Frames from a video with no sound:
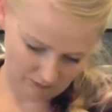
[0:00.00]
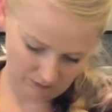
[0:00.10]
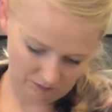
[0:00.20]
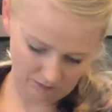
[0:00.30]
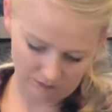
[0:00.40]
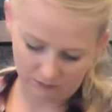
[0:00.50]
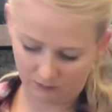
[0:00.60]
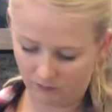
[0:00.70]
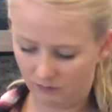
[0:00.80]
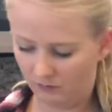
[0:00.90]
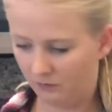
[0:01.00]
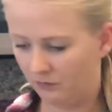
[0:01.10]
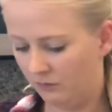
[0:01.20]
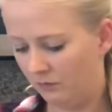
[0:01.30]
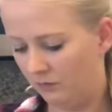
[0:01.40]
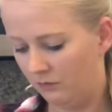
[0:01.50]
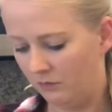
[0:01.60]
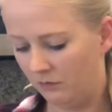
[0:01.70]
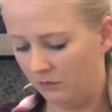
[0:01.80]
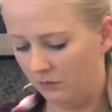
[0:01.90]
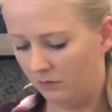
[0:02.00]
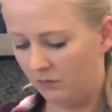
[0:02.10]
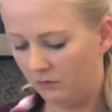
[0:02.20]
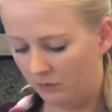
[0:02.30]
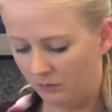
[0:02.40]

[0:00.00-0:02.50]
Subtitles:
No one is speaking in this clip.